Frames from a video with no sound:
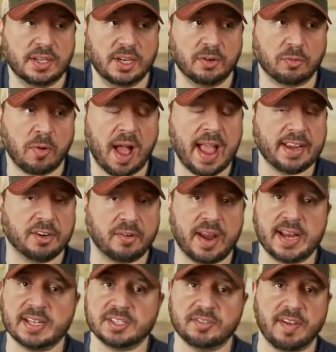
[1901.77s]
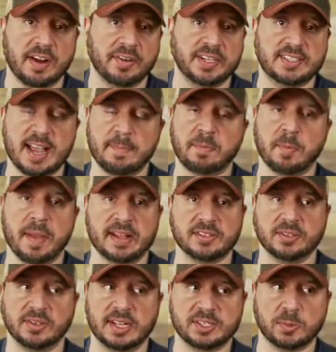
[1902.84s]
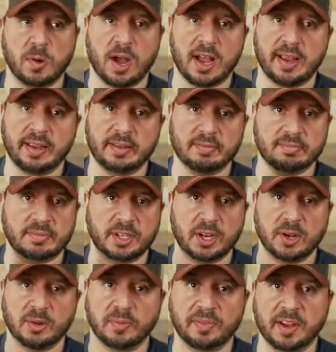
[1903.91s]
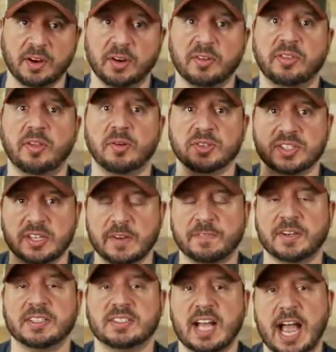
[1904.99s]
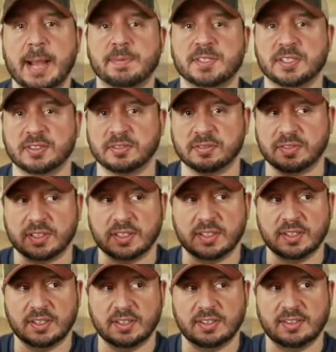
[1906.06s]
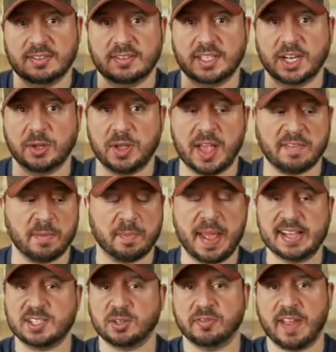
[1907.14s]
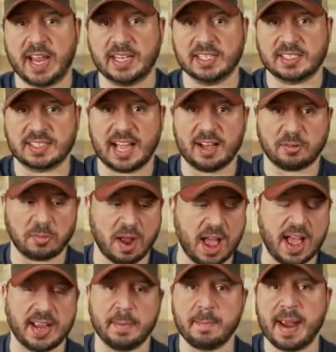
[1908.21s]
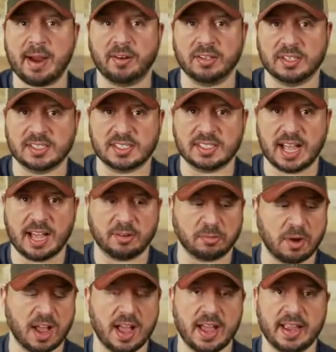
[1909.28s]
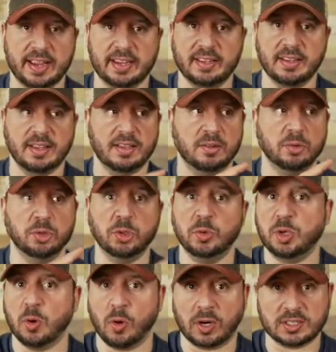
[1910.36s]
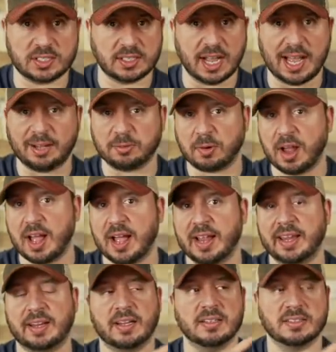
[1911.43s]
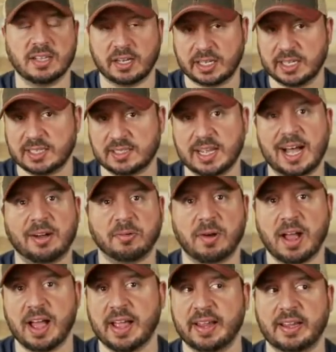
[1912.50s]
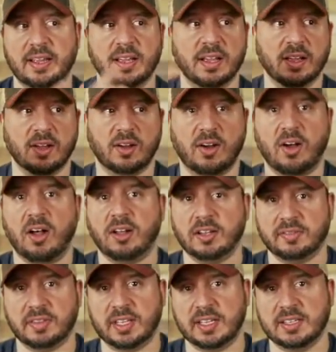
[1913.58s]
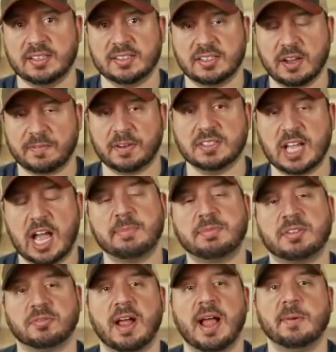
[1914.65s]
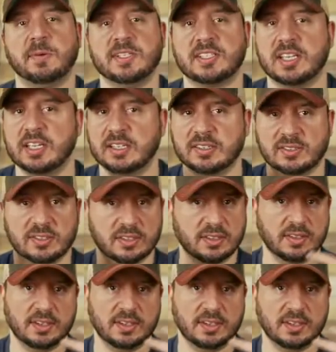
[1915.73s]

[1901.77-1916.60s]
You know, rye grain is very temperamental. That's why you know there are those different types of. You know, you have a Pennsylvania style rye, a Maryland style rye, New York style rye, Kentucky style rye. All of these different types of rye whiskeys